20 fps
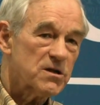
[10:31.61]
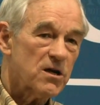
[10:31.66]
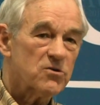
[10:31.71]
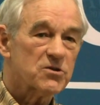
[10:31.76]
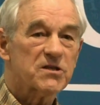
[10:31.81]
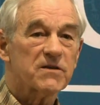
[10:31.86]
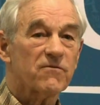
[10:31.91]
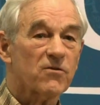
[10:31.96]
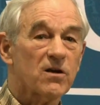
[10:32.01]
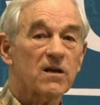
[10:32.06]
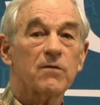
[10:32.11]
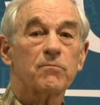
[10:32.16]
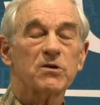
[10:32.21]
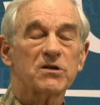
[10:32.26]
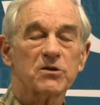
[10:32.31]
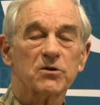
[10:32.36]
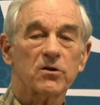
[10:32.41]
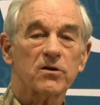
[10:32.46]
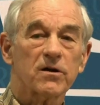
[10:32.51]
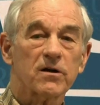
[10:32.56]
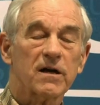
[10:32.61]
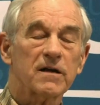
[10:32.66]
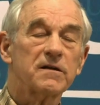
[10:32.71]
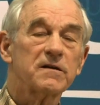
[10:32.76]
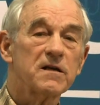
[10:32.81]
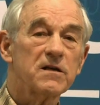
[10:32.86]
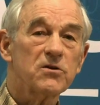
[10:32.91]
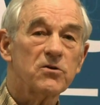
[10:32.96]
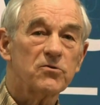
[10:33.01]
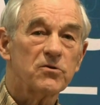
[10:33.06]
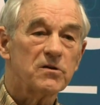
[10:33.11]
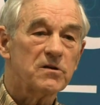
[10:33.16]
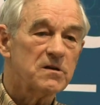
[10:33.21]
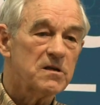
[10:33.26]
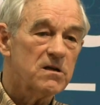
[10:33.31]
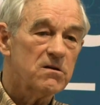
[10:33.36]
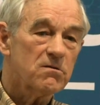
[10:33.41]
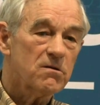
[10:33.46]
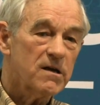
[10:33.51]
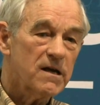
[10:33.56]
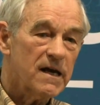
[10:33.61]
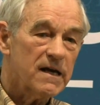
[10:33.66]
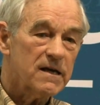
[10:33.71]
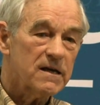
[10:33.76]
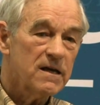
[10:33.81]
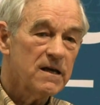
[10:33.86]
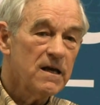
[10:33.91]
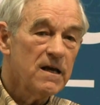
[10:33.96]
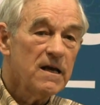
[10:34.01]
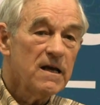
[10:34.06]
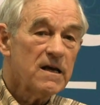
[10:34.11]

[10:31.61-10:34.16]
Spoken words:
Our civil liberties are going to continue to deteriorate.